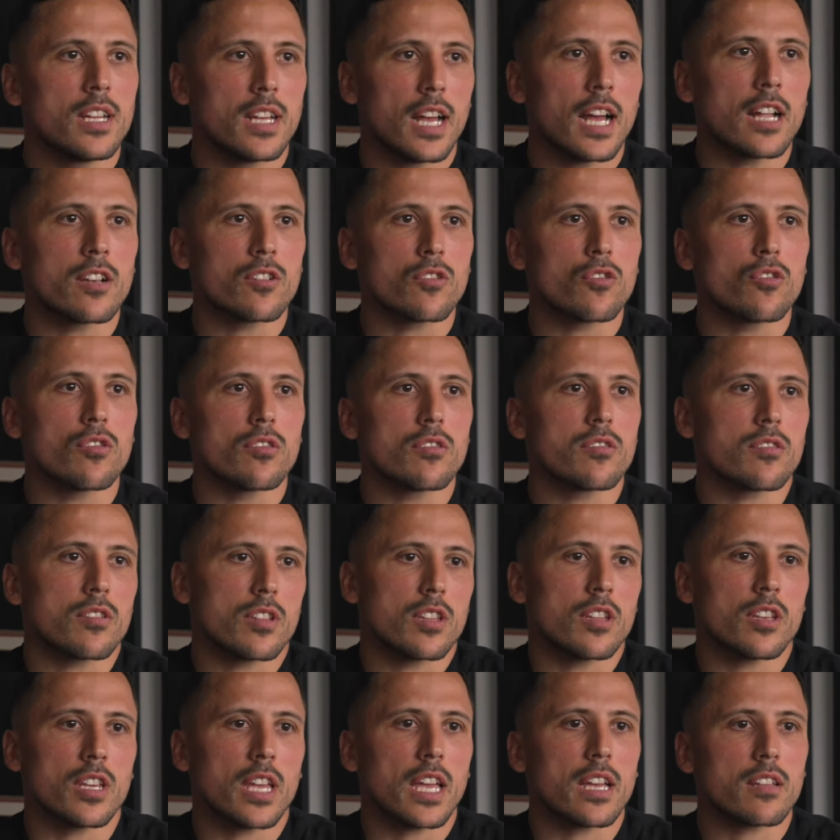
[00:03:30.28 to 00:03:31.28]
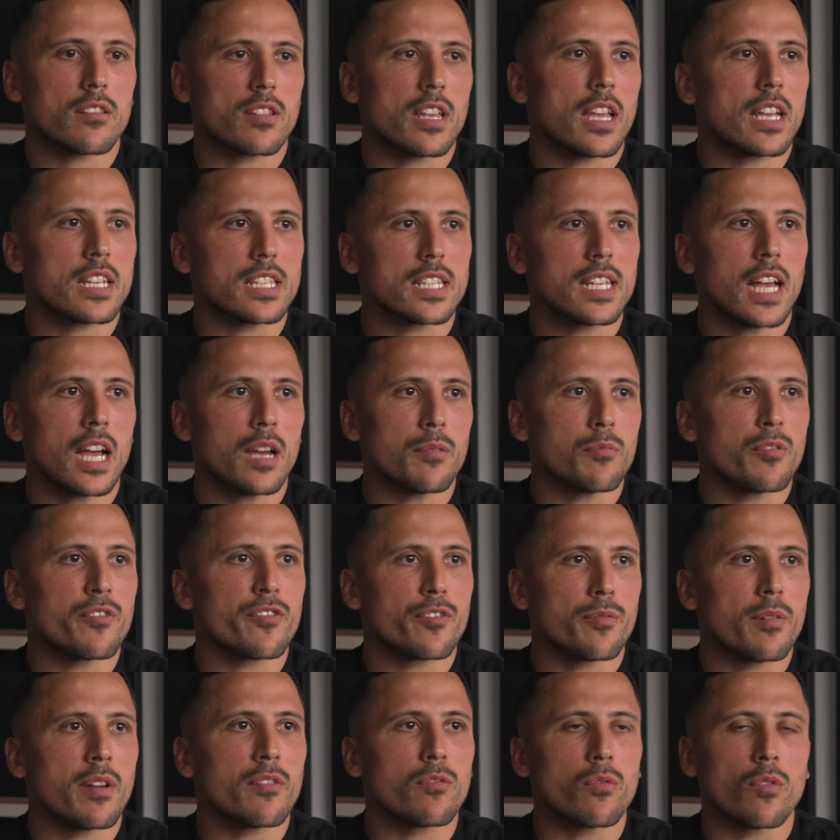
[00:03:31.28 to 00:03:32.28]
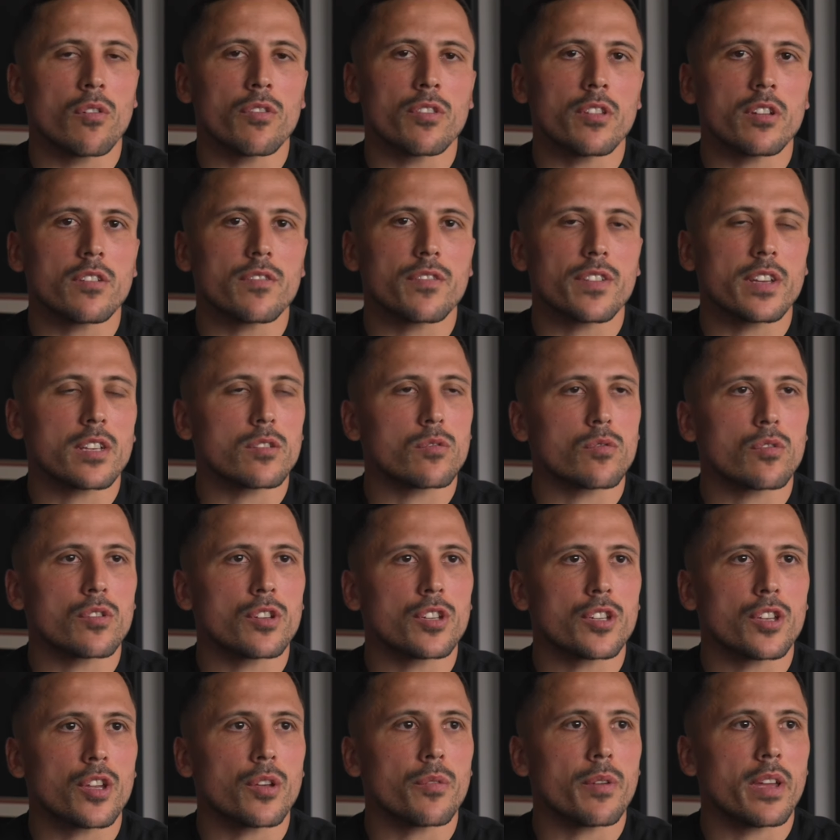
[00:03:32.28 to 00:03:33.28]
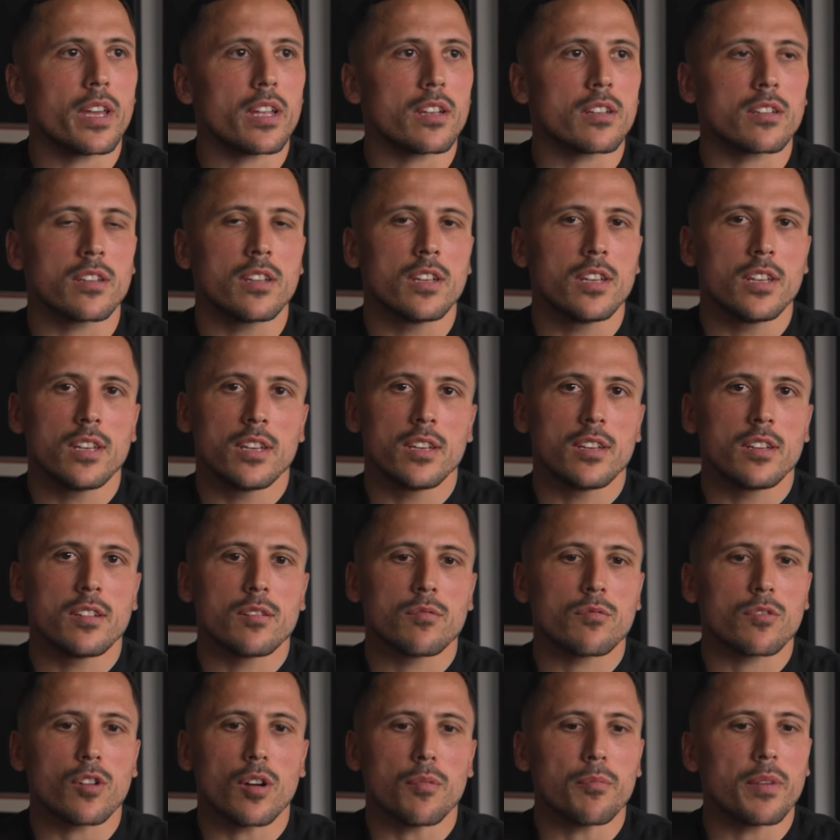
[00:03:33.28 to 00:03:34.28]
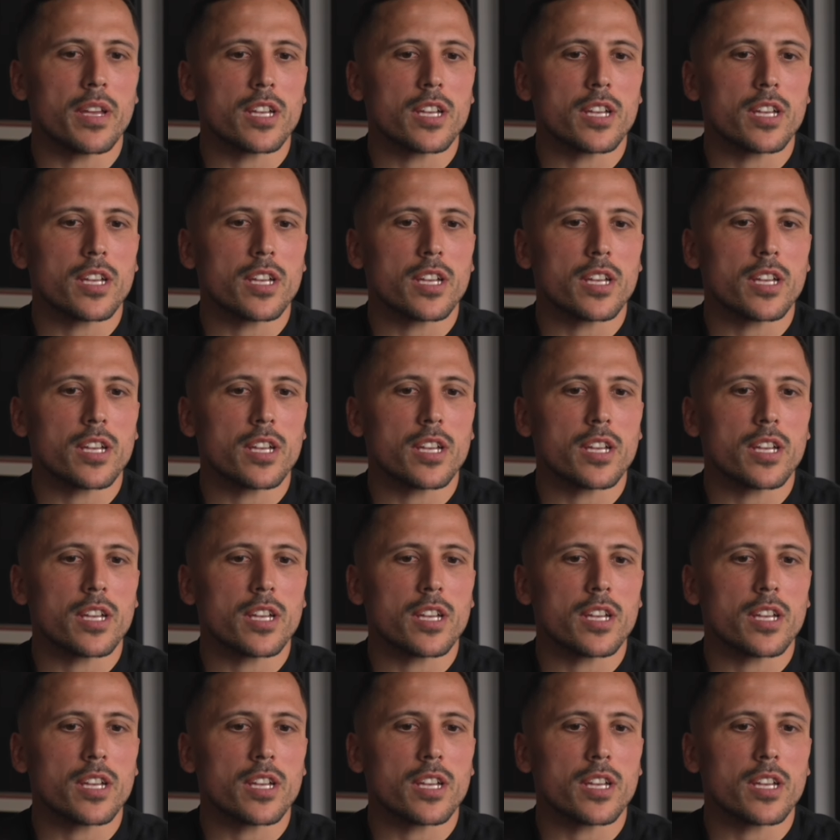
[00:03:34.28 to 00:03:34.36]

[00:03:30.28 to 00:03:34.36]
handle the excitement from everyone that thinks we're going to do it. And we've got to